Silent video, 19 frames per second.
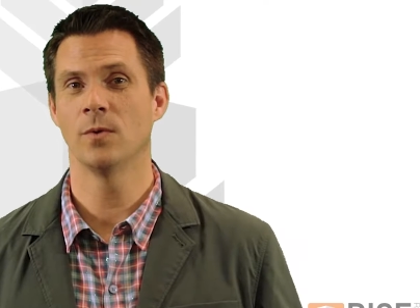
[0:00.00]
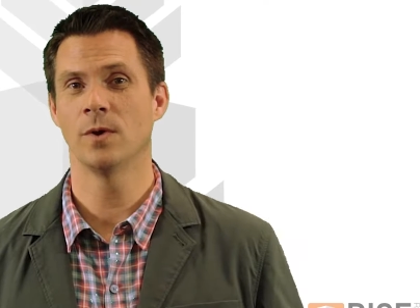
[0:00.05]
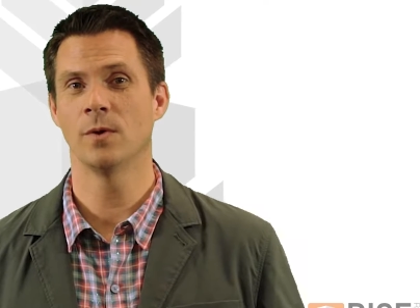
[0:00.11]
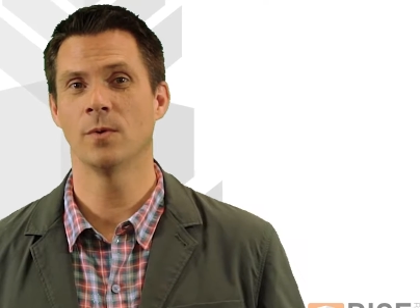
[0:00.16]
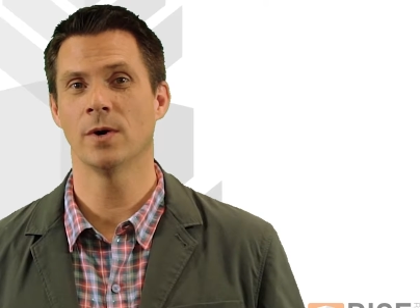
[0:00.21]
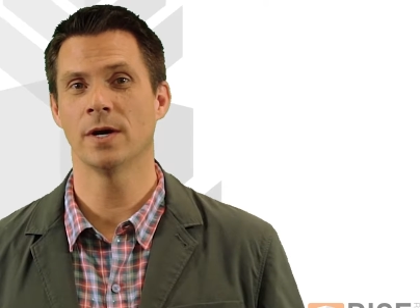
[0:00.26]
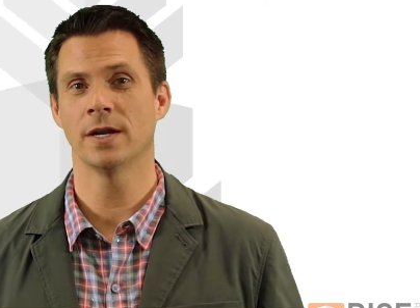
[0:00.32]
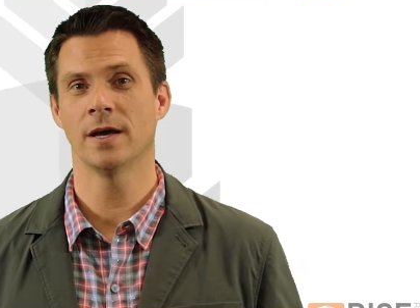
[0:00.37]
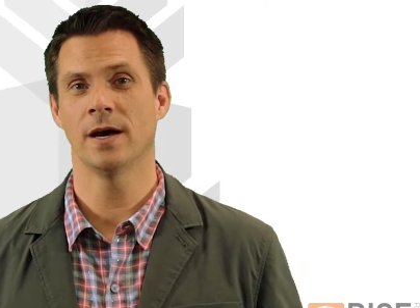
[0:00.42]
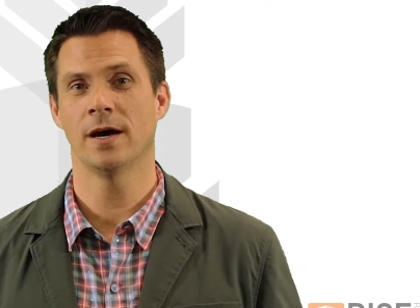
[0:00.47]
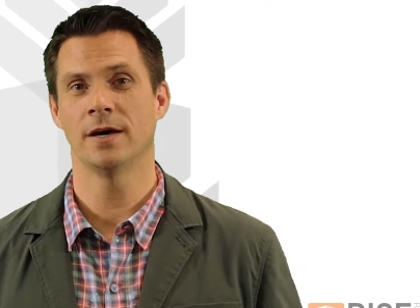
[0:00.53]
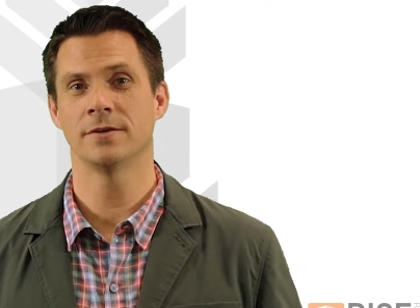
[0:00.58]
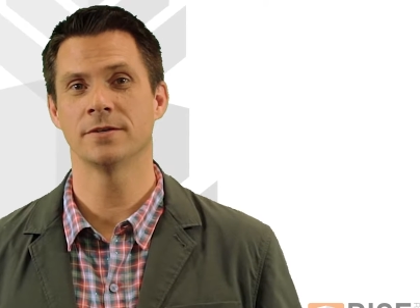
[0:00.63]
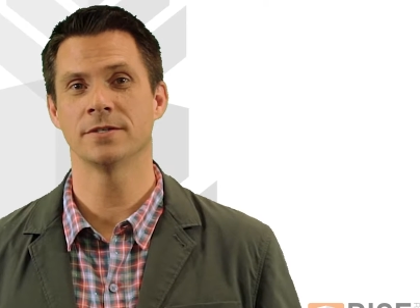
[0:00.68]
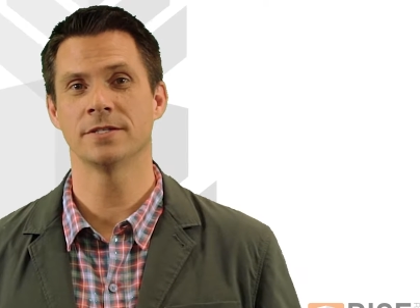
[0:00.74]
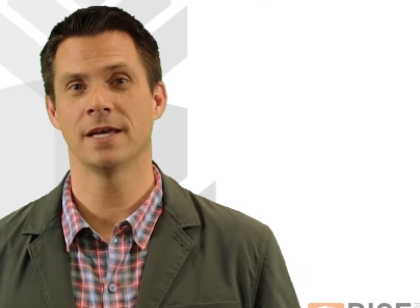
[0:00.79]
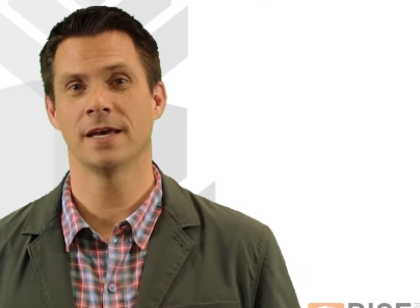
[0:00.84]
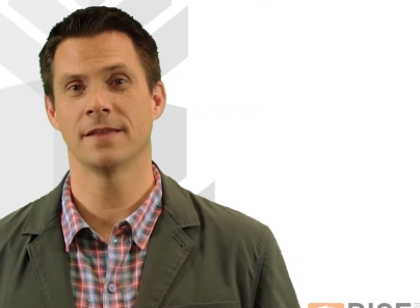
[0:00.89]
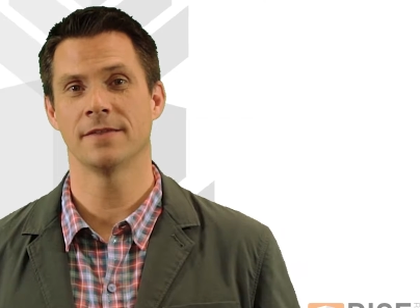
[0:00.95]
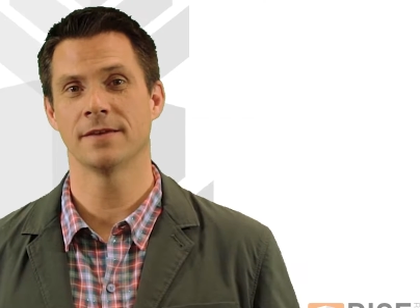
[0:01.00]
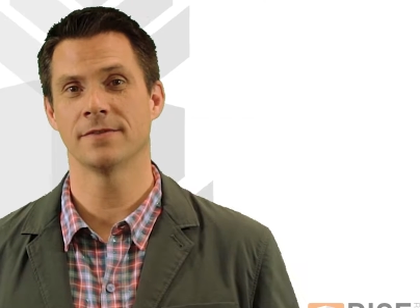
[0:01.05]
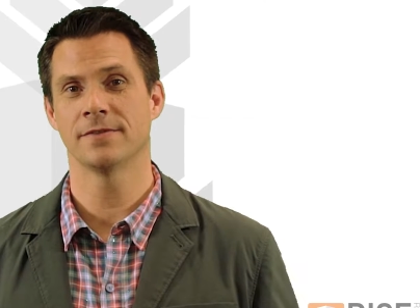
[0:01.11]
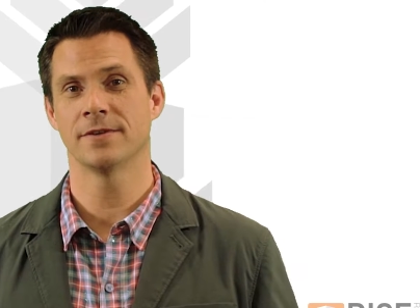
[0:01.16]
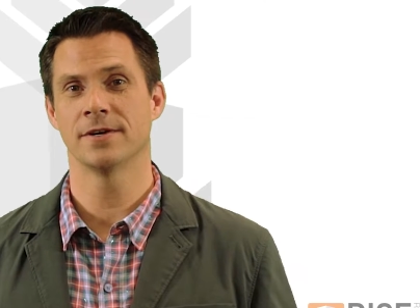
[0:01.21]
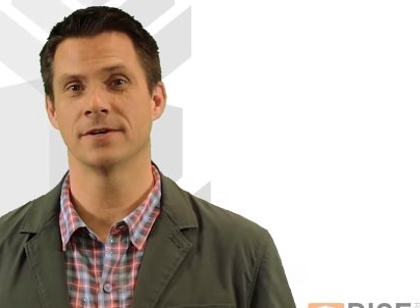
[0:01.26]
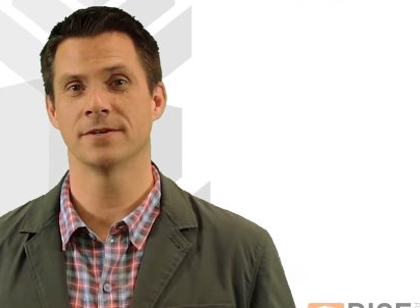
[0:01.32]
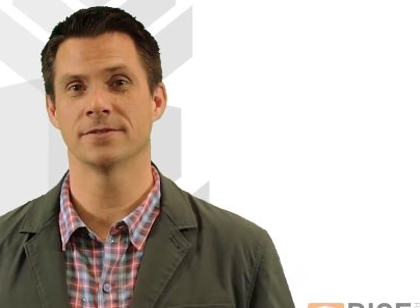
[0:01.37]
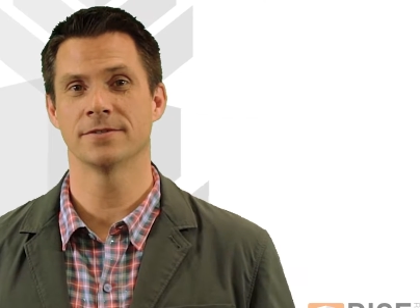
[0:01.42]
we want to understand that
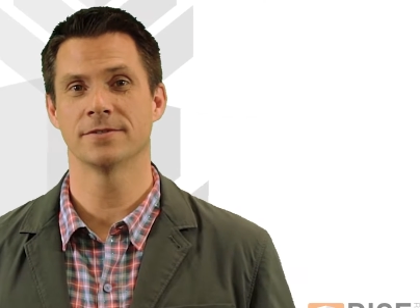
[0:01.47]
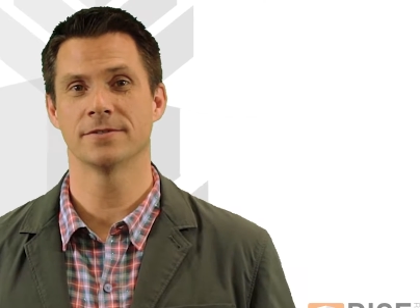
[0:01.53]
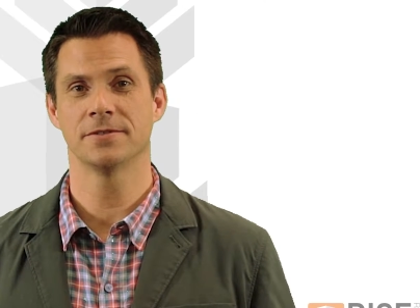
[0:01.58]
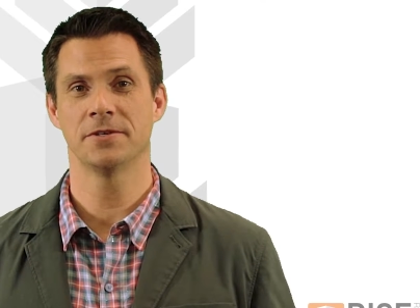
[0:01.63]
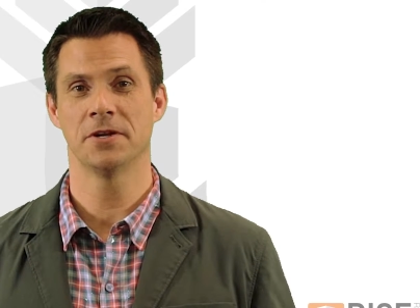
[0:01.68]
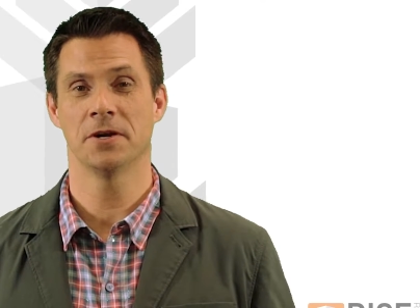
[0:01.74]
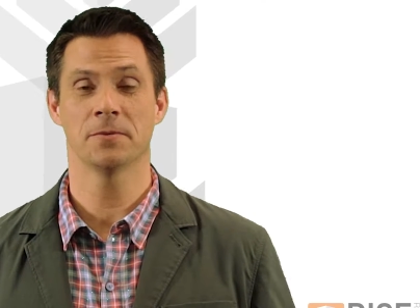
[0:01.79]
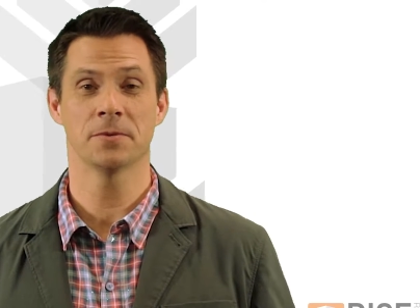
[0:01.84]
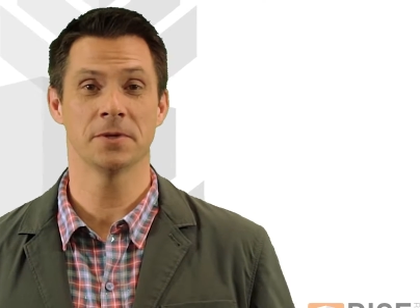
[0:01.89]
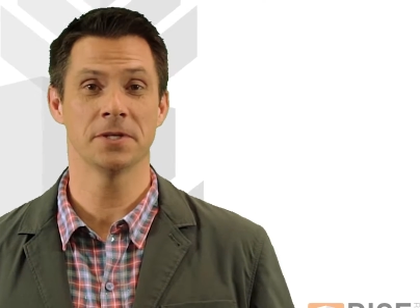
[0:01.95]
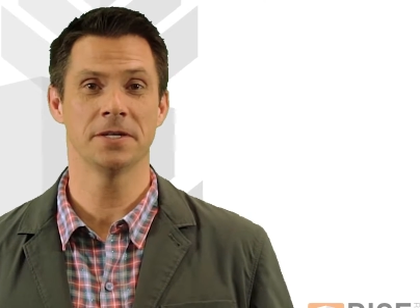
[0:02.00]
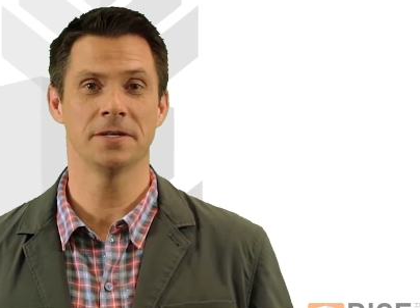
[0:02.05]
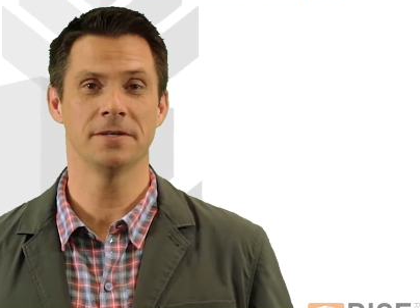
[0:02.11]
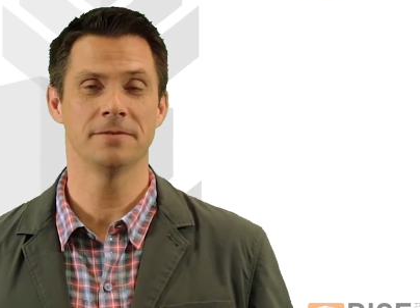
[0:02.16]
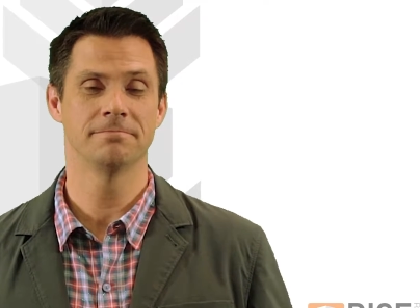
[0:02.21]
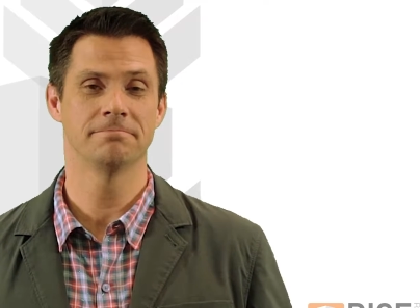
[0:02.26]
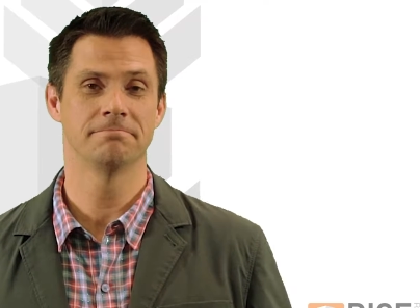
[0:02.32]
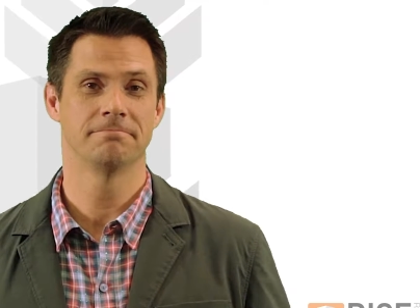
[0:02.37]
there's, really